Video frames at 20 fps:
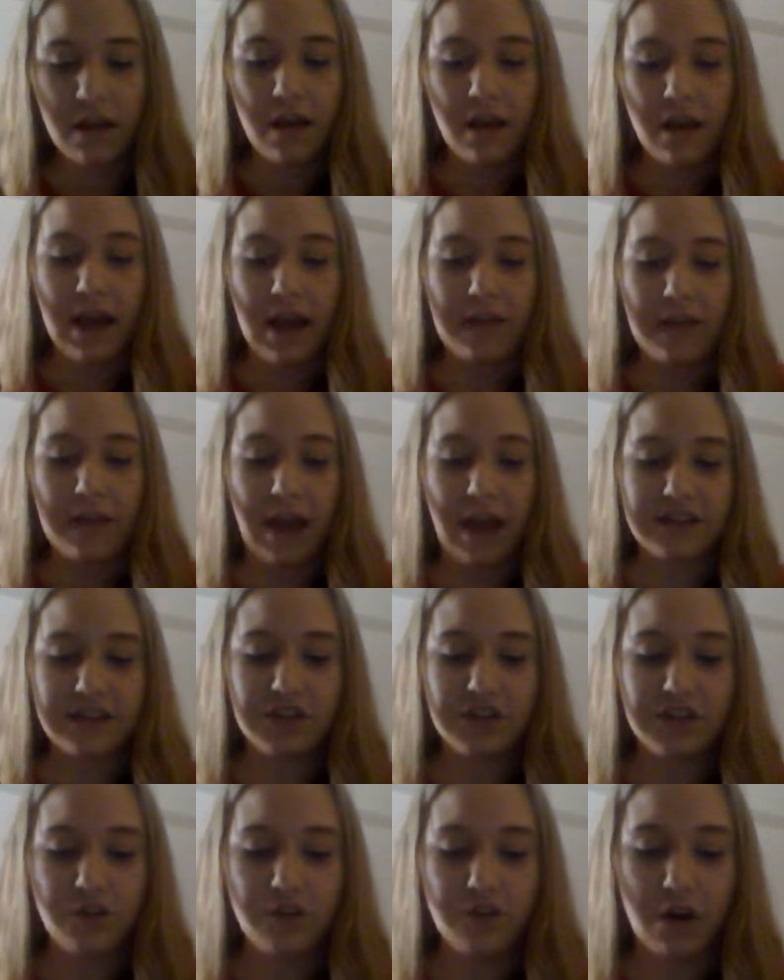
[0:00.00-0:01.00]
I'm
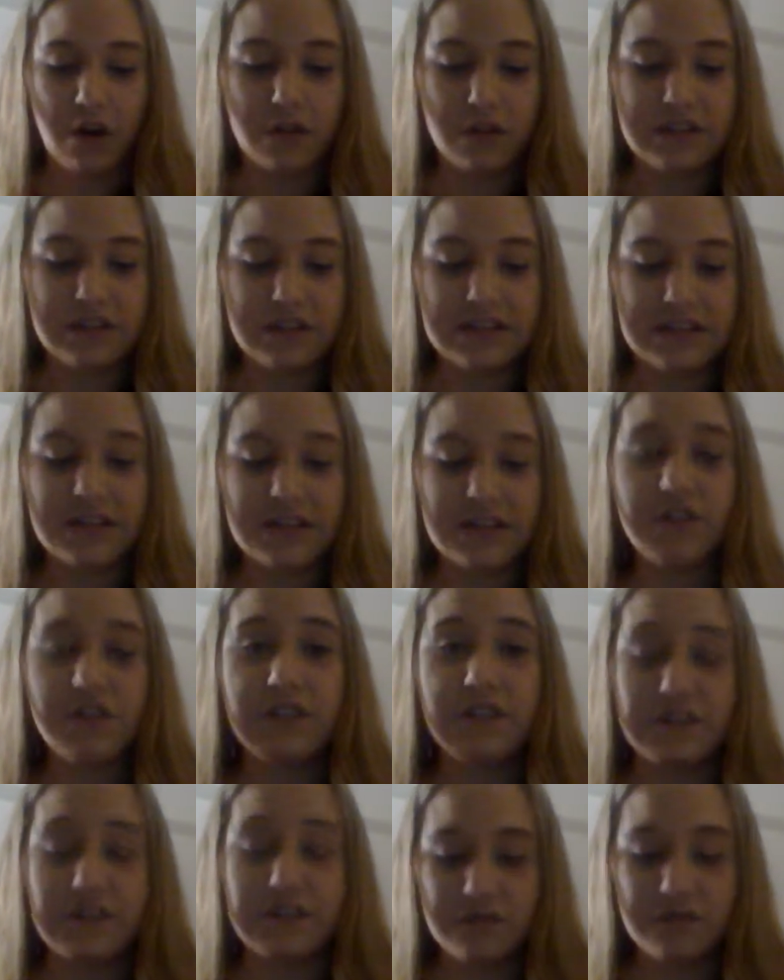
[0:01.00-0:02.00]
asking you all to consider
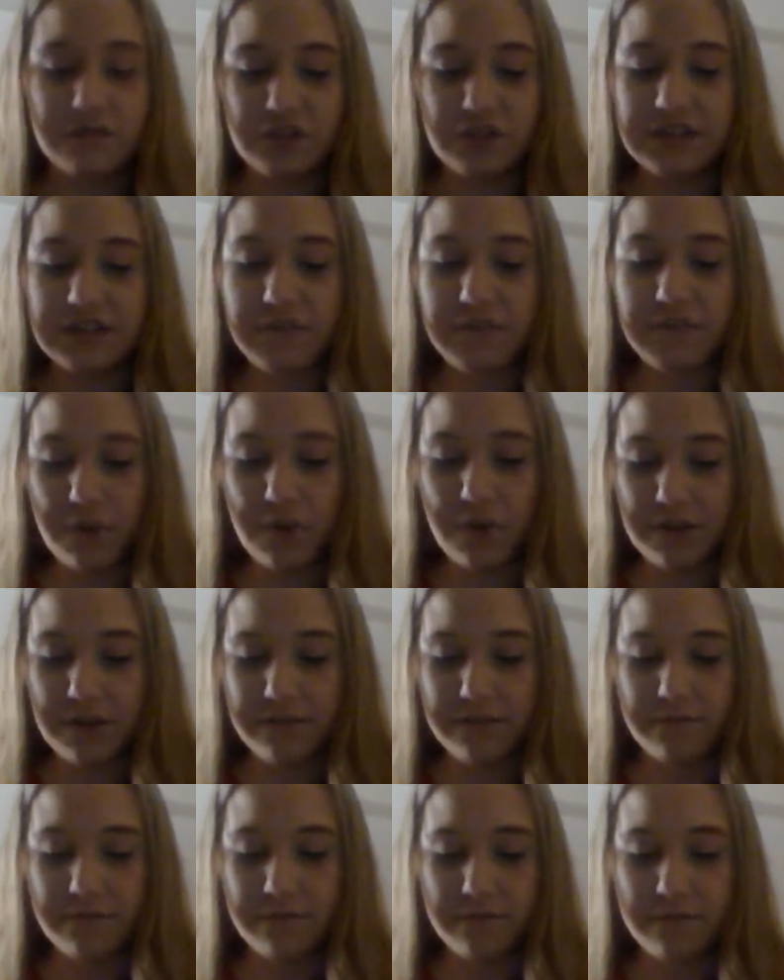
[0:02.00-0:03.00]
this for just a
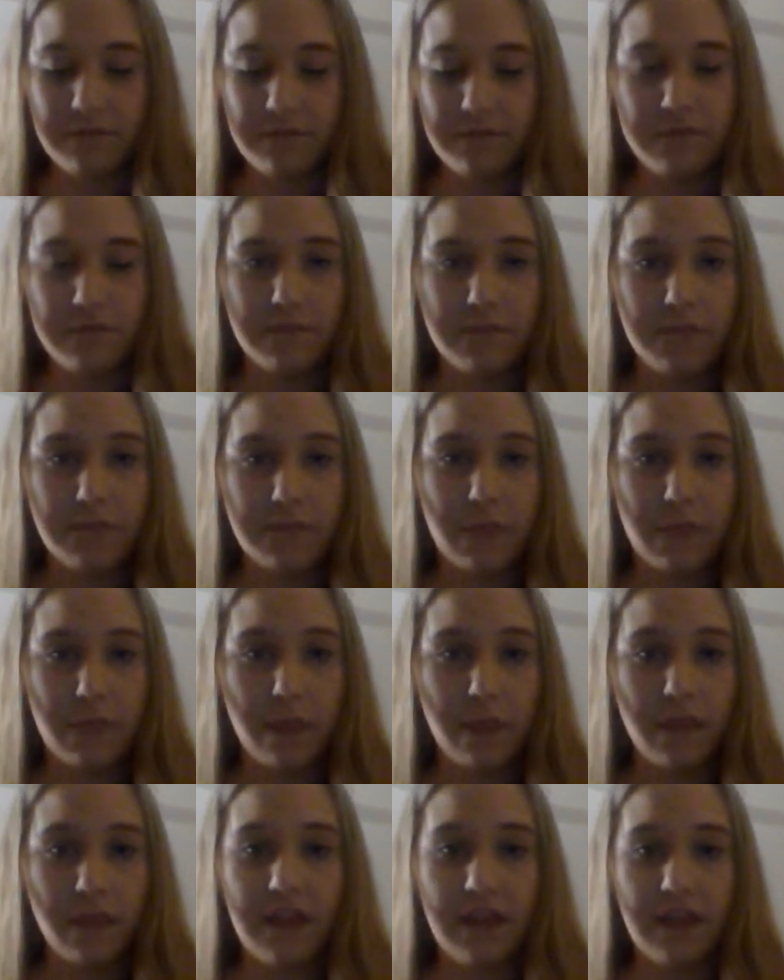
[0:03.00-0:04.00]
moment
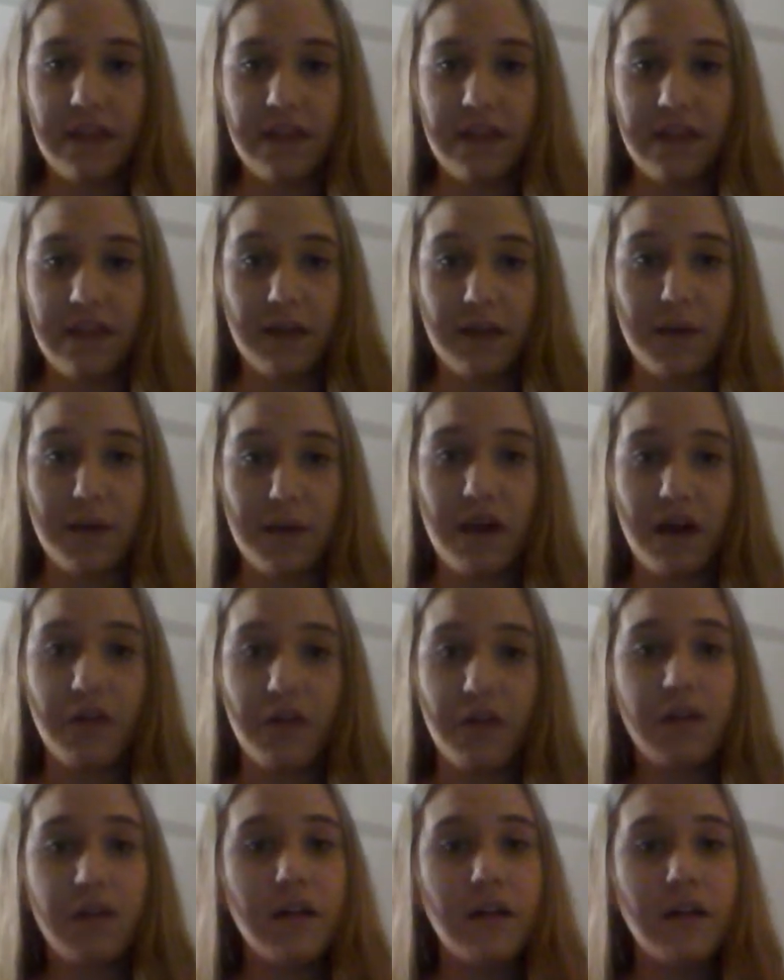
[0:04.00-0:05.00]
and think
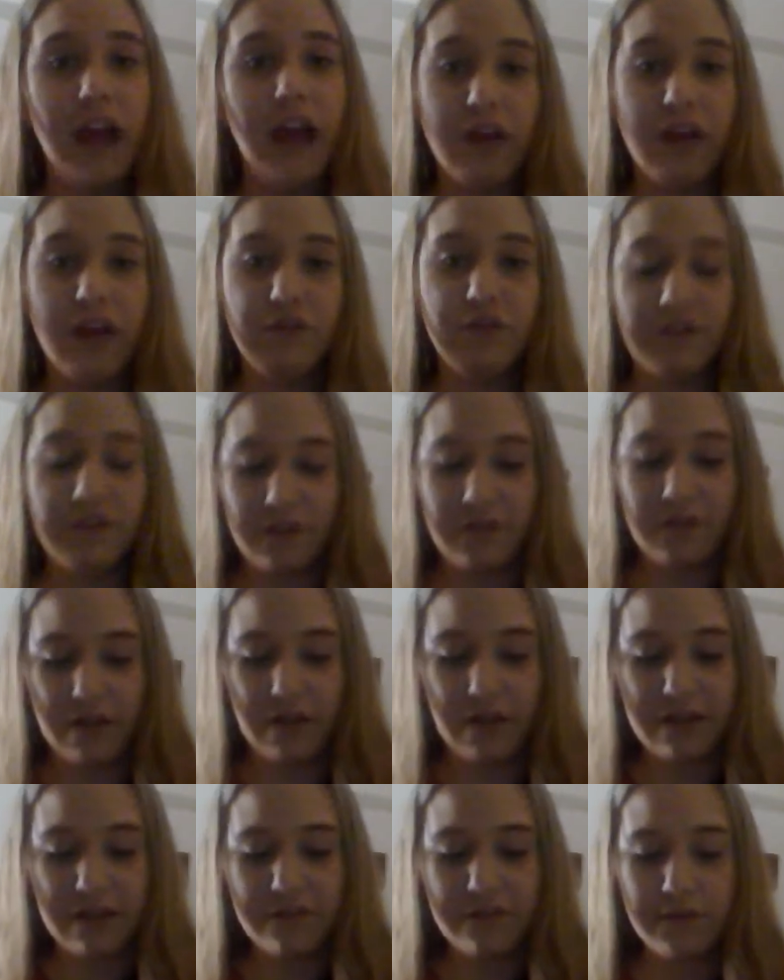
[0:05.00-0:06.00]
about how you live your
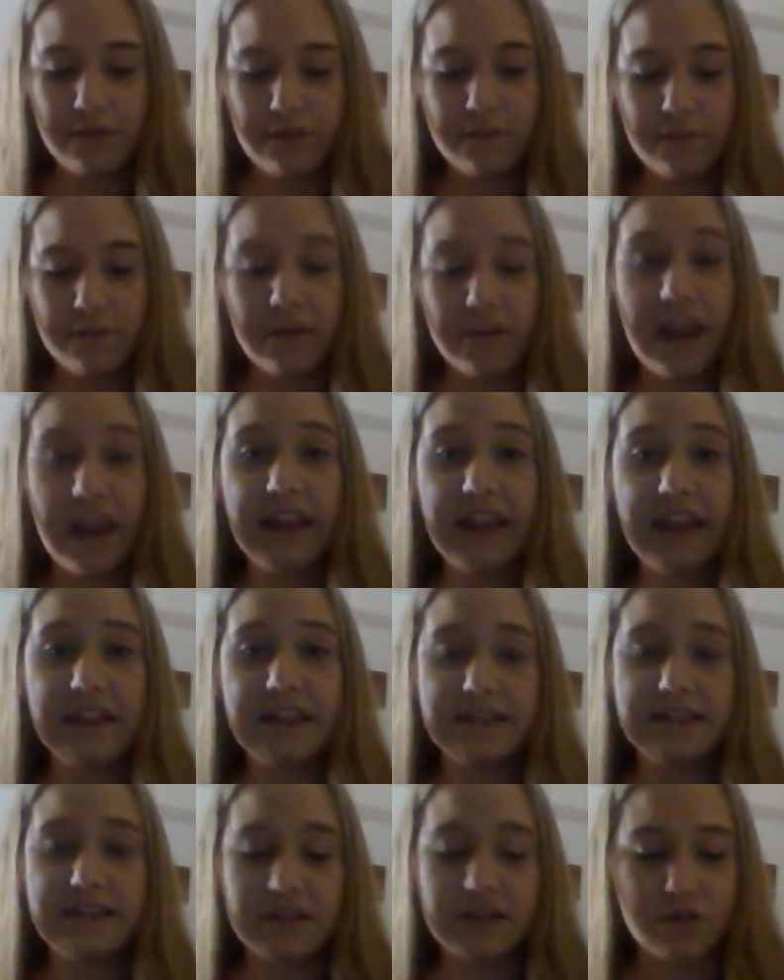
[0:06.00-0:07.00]
life. Hate
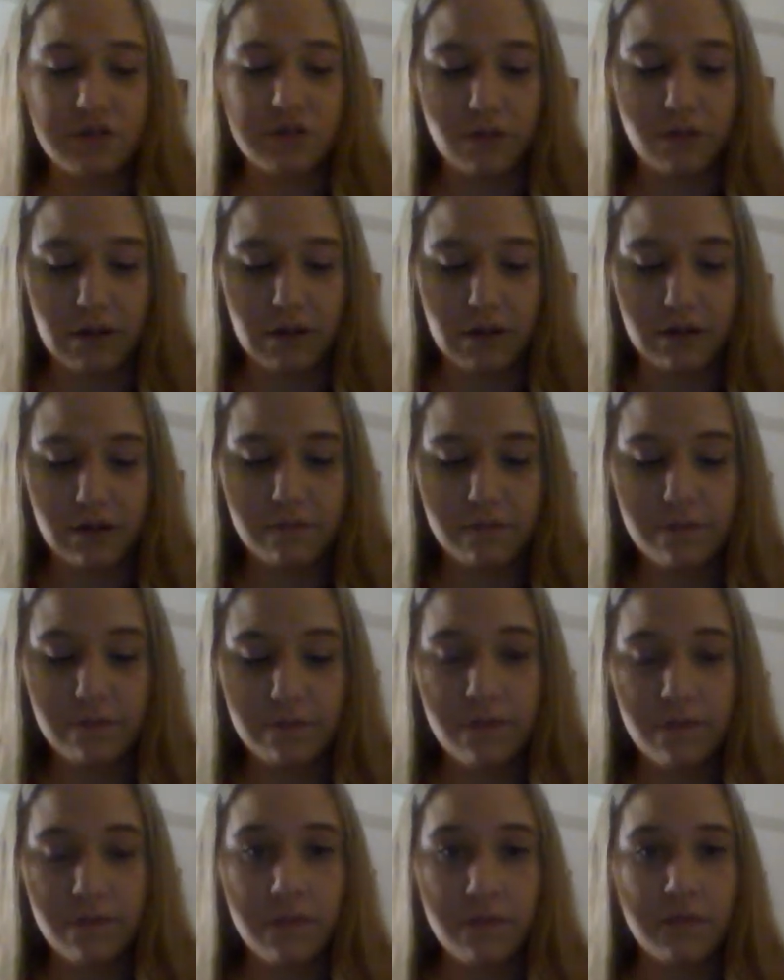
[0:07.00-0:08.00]
gets us nowhere.
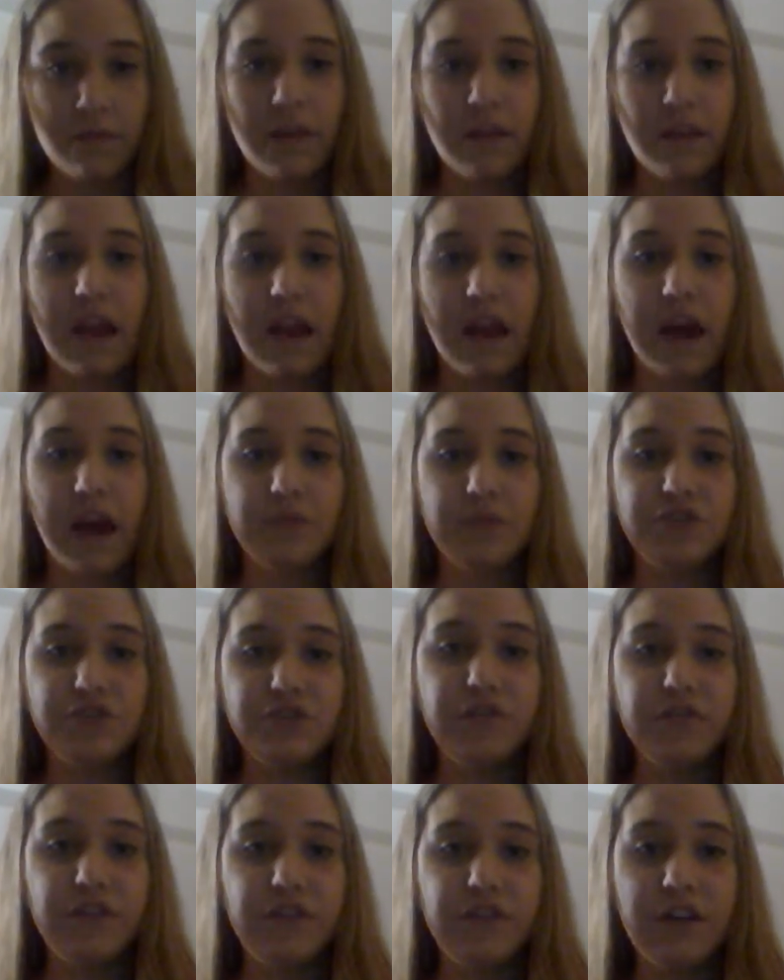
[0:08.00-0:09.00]
How would
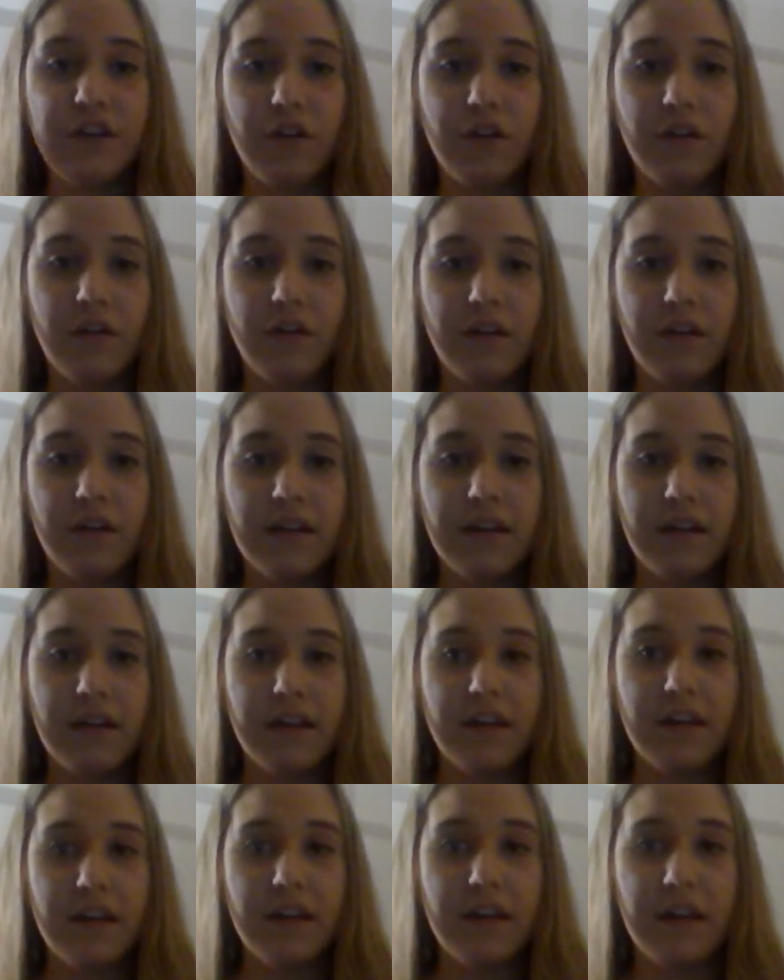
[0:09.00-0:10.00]
you feel
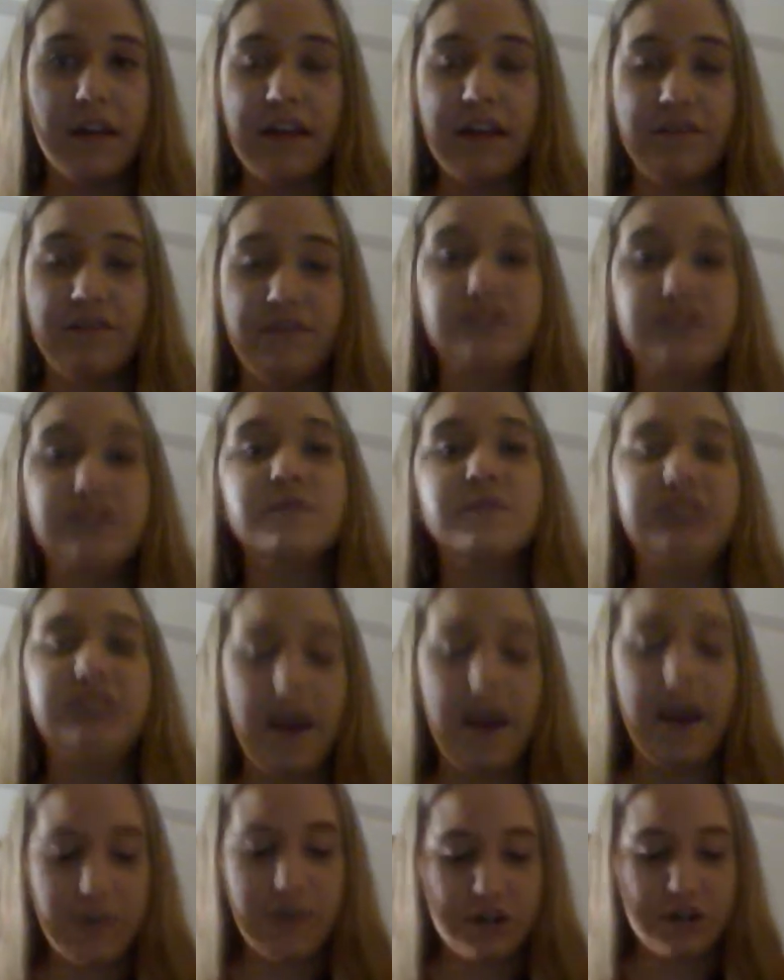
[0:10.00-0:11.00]
if this was
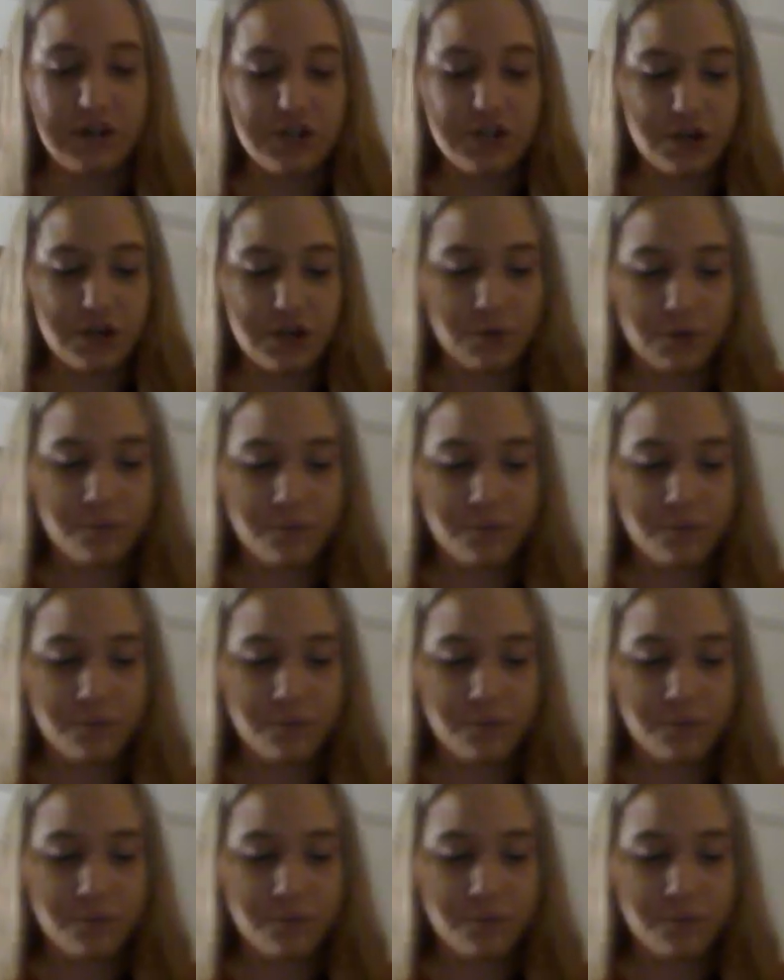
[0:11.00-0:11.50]
happening to you?